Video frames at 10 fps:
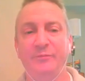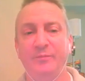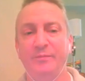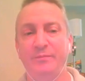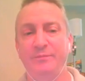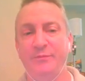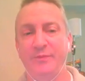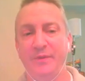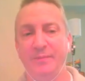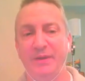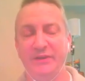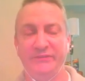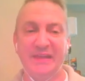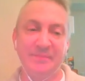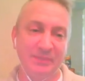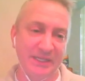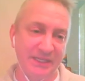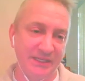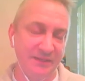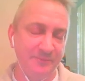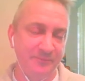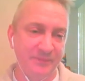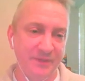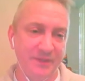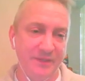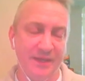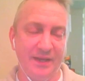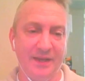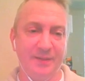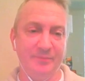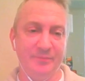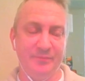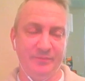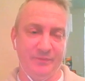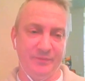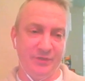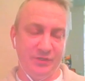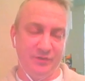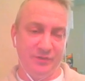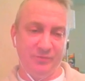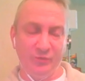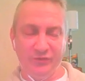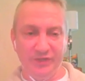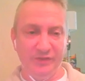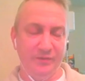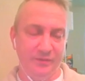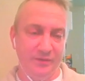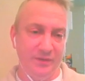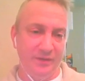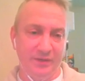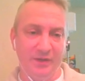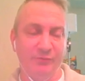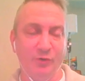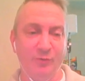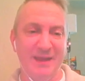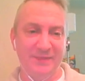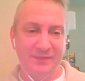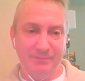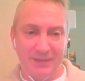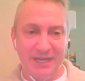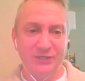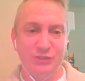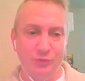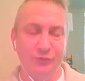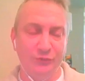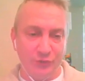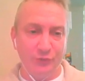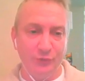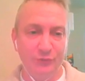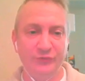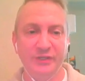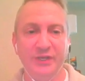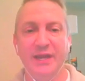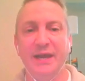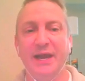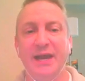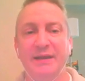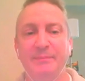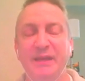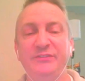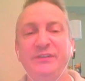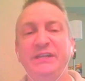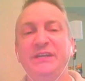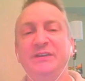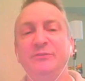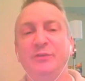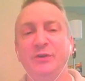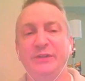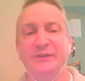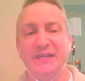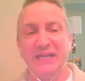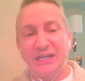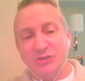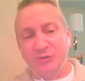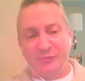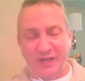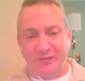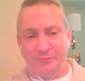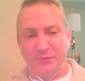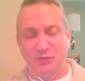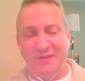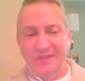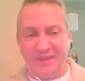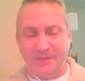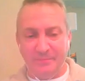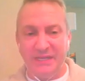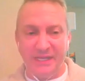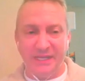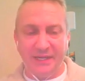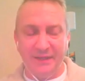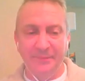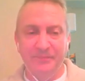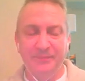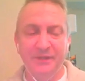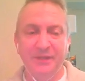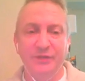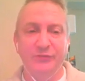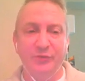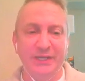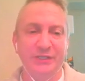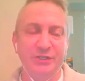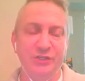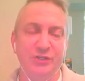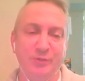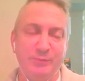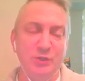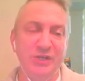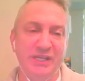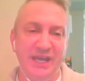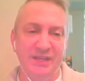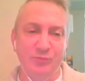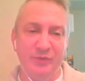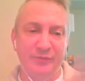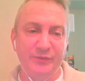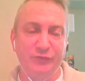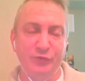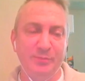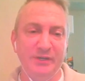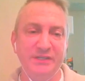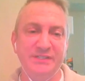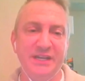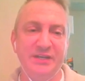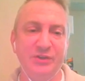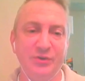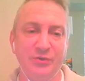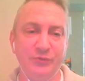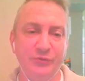from assembly that was in a format that my tools used, I basically converted the interface between the Amiga so it can communicate with the Super Nintendo,